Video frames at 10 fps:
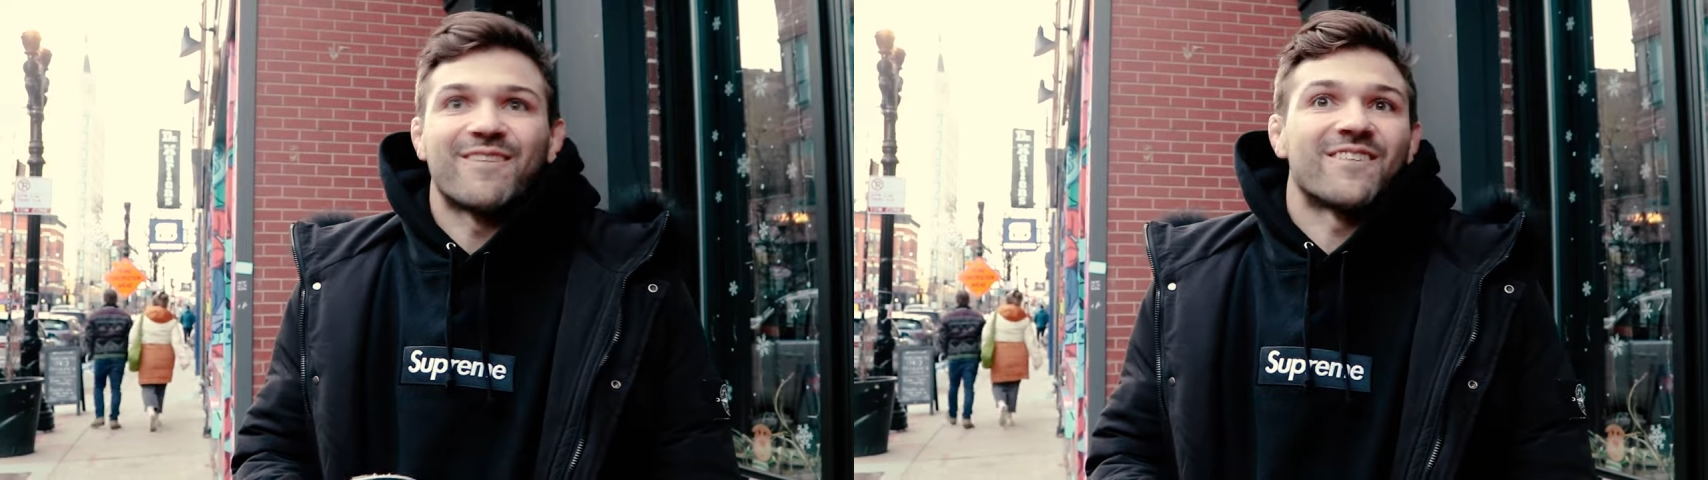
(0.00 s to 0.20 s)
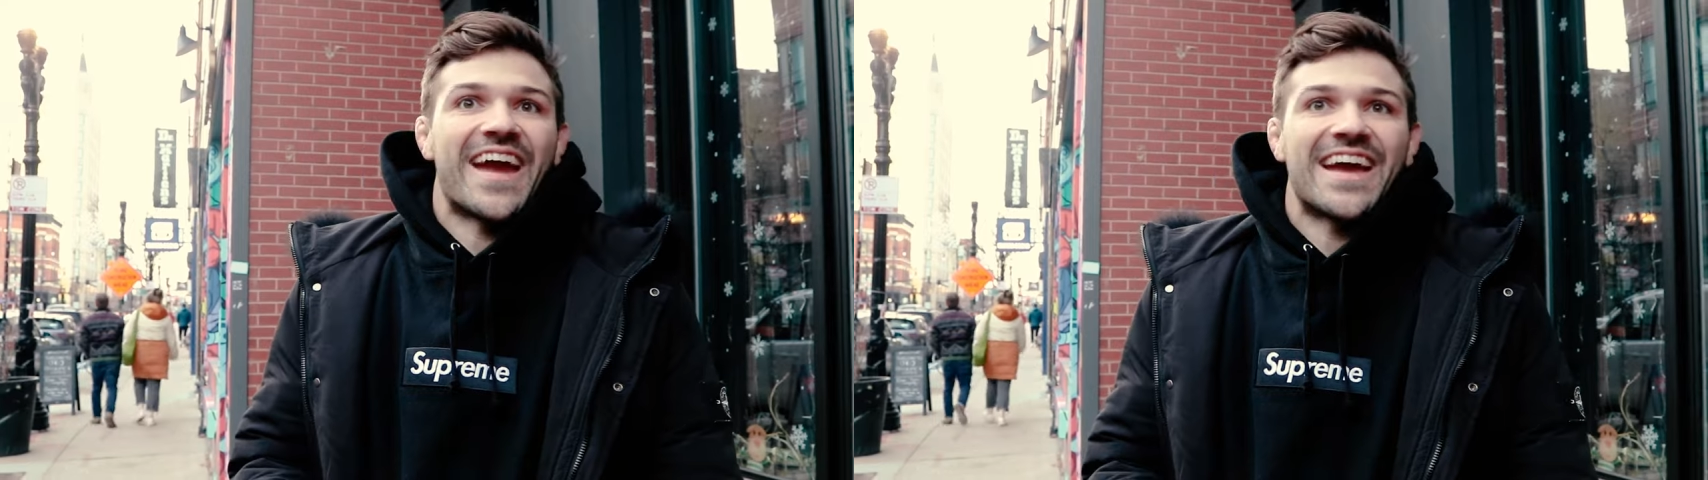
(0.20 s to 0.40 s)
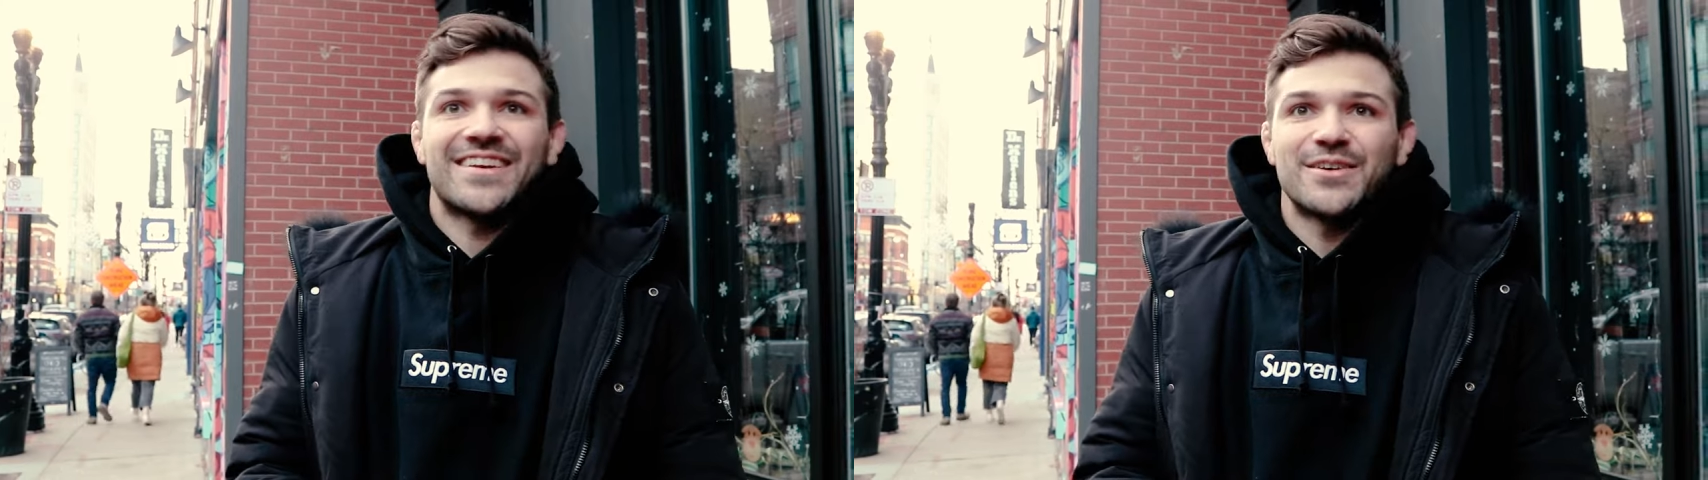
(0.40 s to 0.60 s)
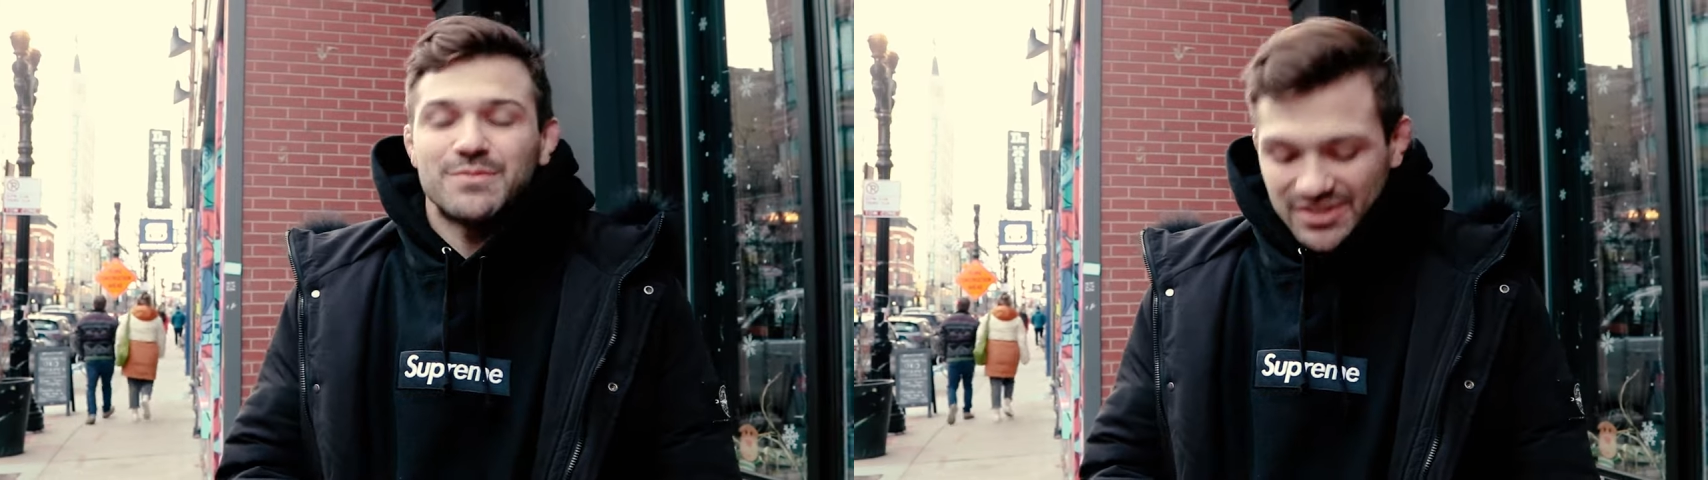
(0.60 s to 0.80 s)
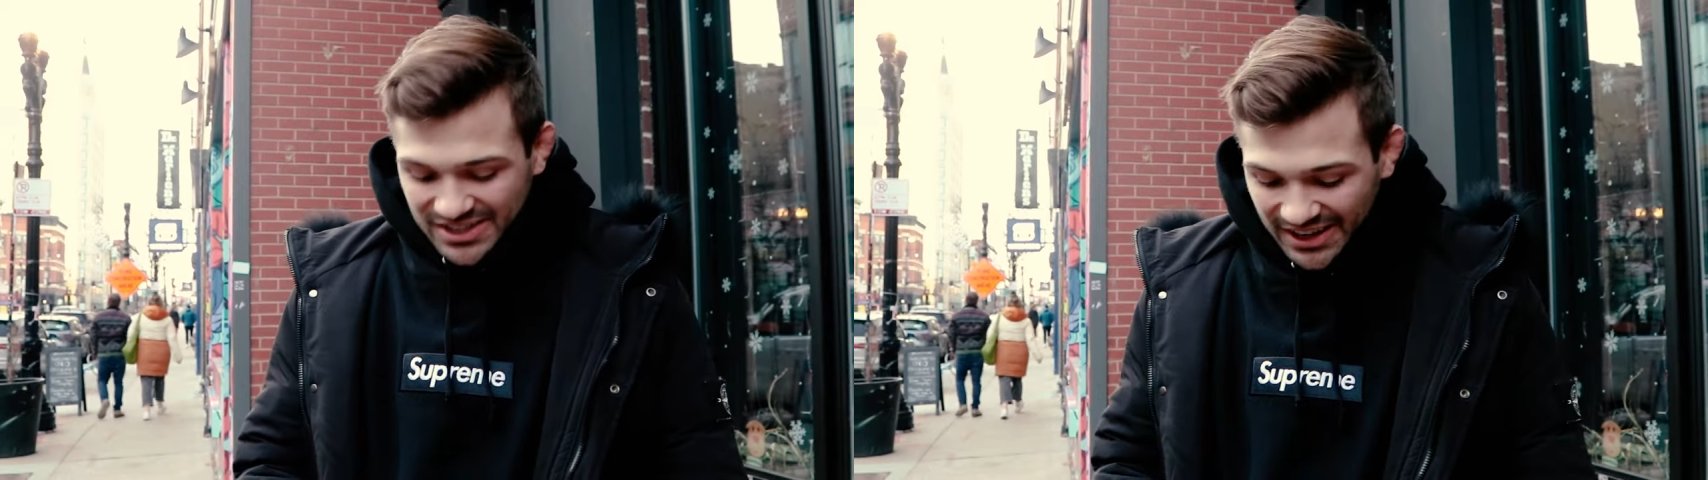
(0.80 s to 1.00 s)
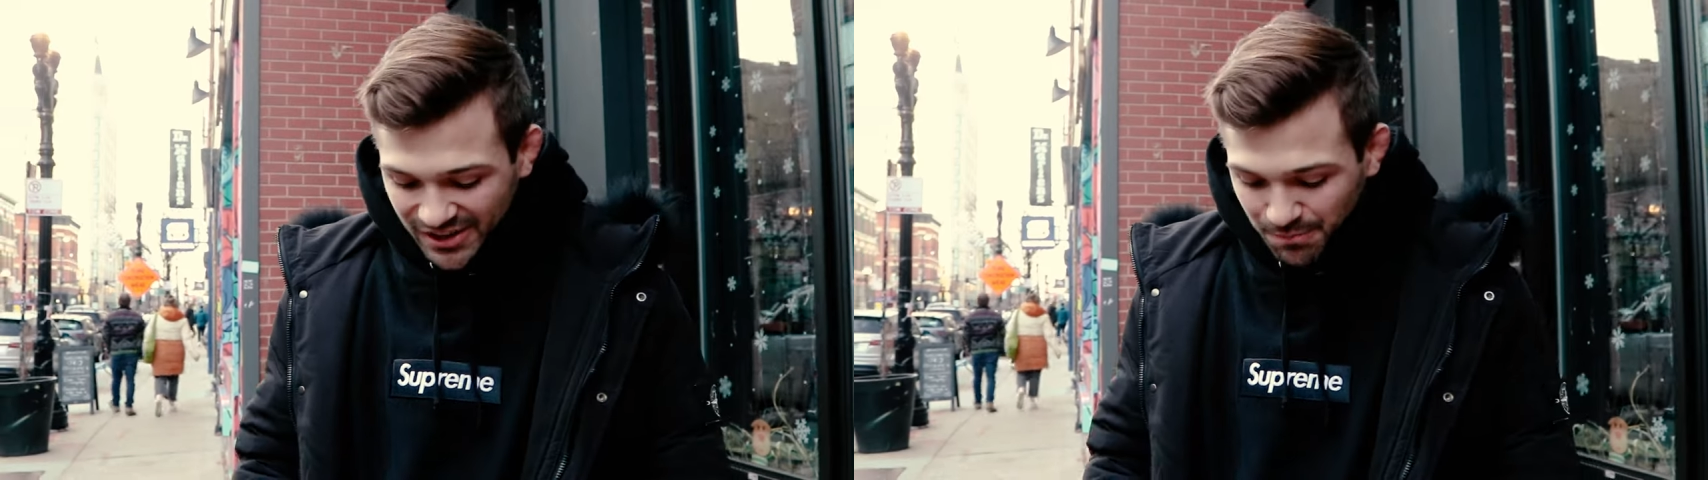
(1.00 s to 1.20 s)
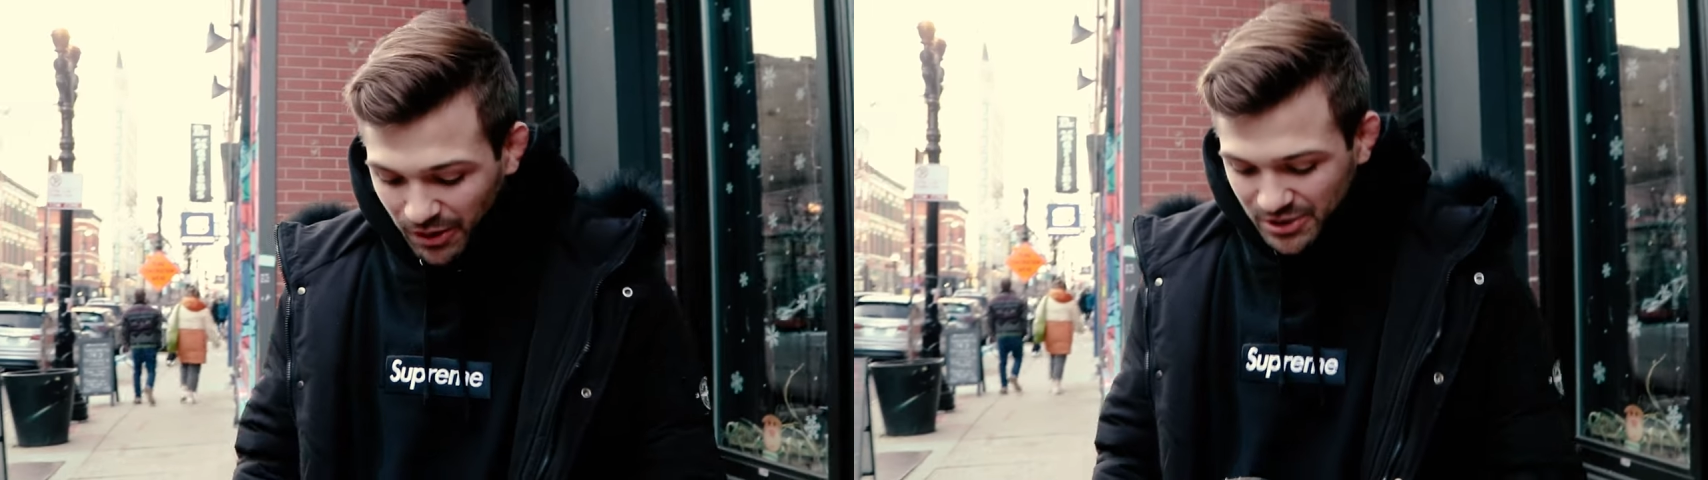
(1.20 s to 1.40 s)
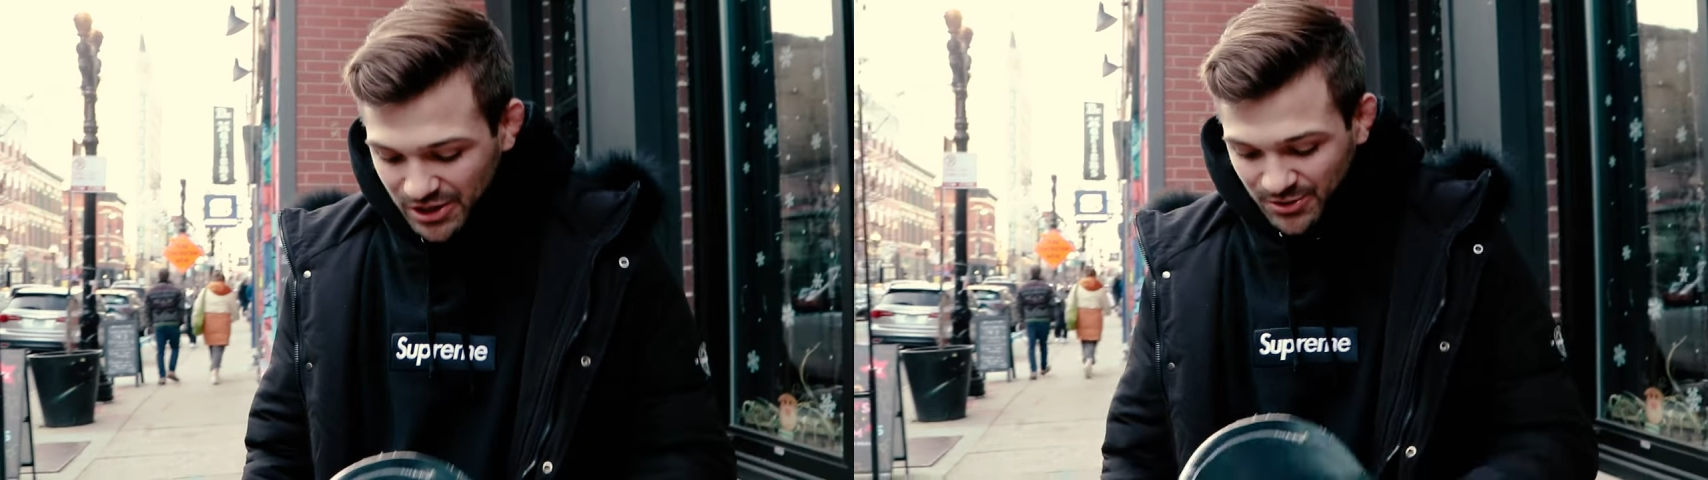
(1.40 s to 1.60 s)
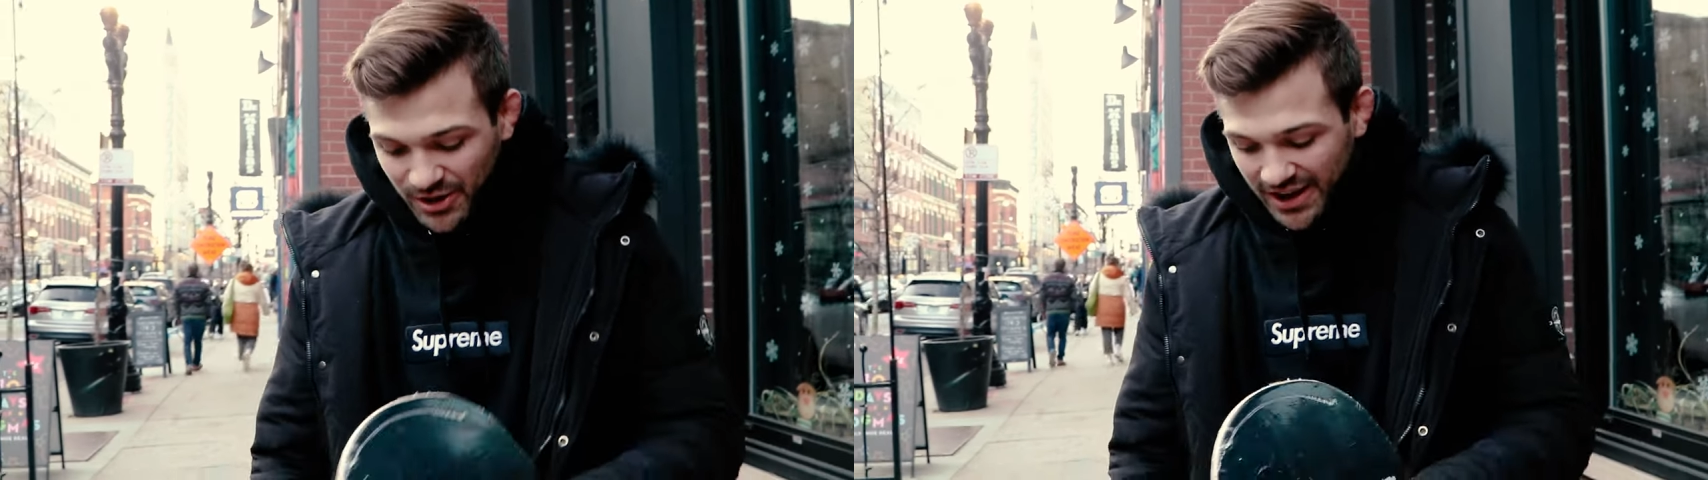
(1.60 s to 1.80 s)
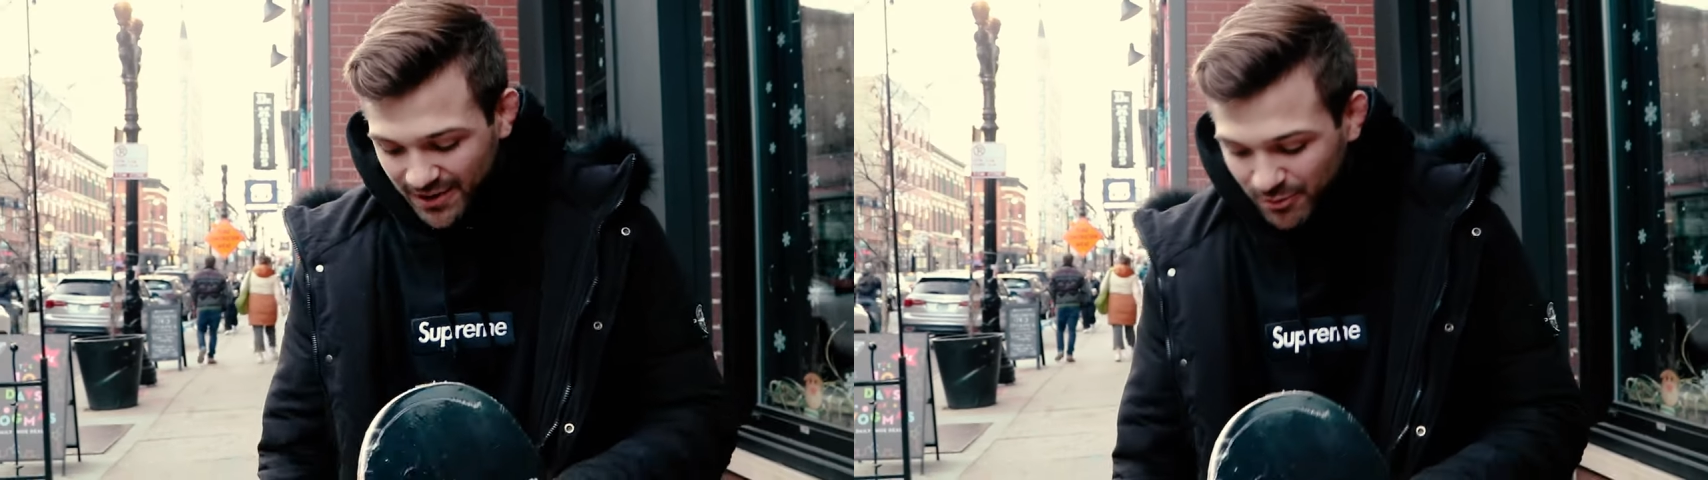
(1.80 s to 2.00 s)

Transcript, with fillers: random, sickest purchase, right?